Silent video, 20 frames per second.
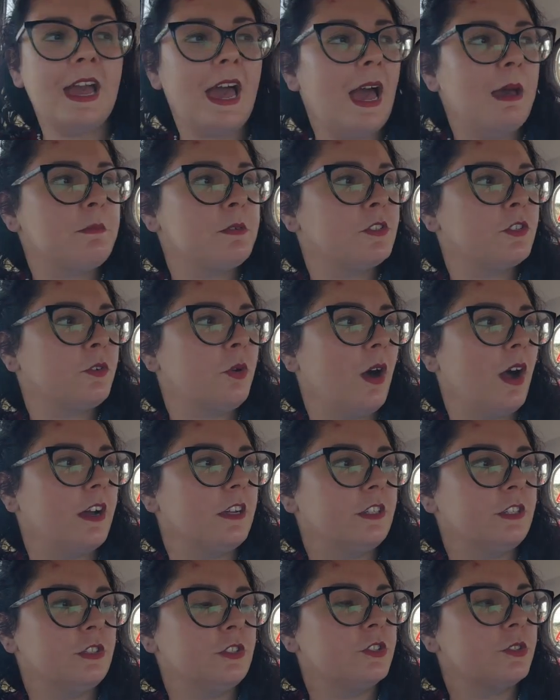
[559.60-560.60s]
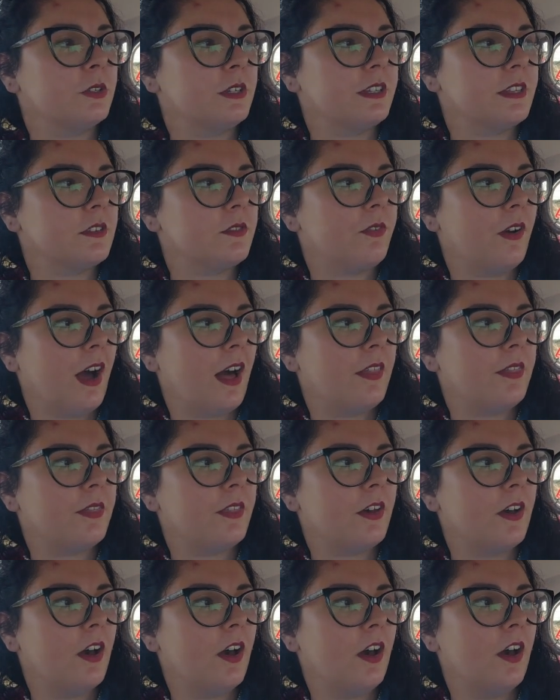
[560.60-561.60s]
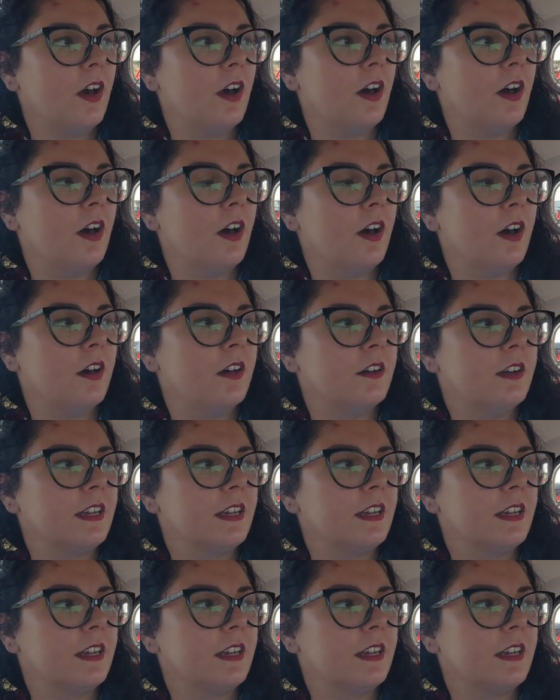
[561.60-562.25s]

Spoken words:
Emma's quite unusual in the fact that her